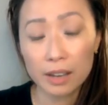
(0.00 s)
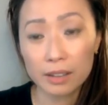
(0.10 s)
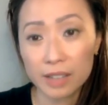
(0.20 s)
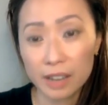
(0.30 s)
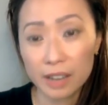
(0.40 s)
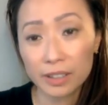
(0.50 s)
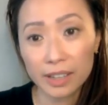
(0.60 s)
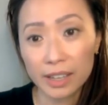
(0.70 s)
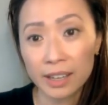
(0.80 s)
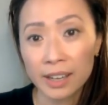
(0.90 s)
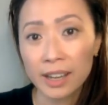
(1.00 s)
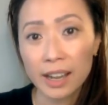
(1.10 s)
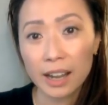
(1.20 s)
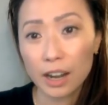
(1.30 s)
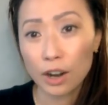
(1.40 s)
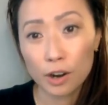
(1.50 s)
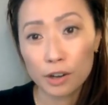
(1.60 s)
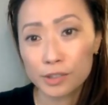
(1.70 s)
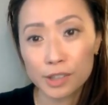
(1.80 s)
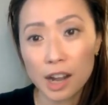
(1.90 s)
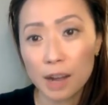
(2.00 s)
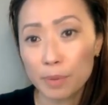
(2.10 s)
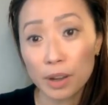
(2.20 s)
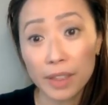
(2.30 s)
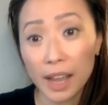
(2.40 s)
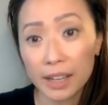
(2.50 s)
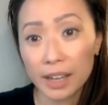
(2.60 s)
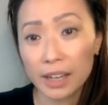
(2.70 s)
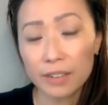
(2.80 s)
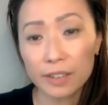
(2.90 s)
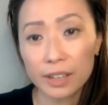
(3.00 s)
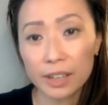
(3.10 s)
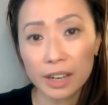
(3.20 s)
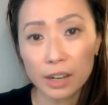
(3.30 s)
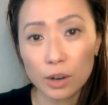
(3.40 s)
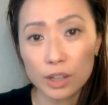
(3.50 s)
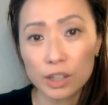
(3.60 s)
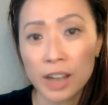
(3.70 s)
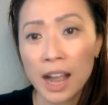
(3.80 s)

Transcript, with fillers: definitely a hard stop on that not even a question